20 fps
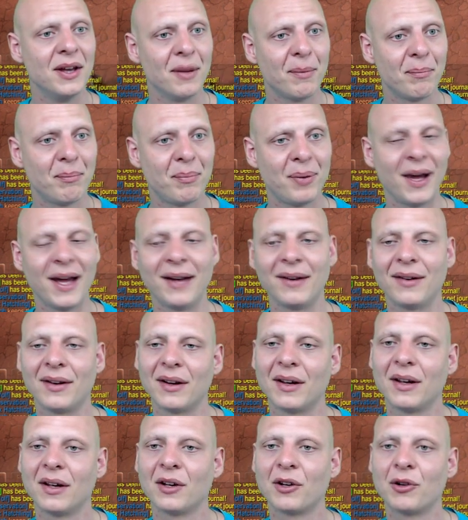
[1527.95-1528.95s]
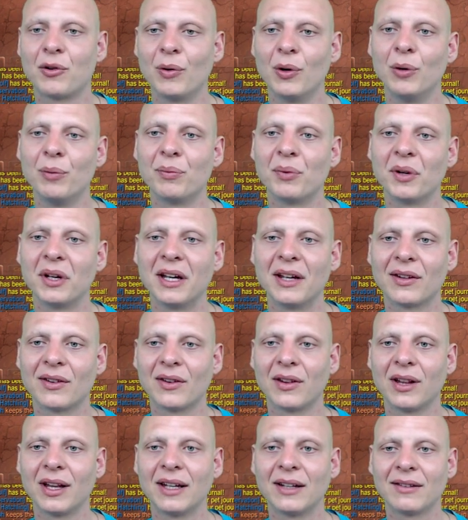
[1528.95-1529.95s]
The pet group
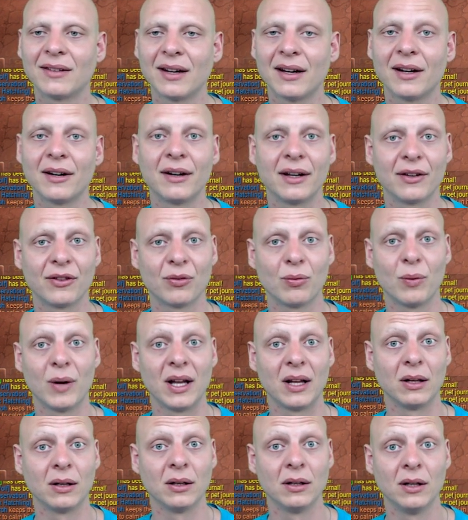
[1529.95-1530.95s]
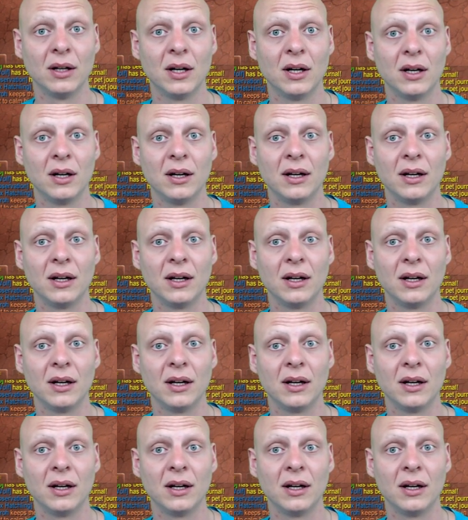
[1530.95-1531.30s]
is linked there as well.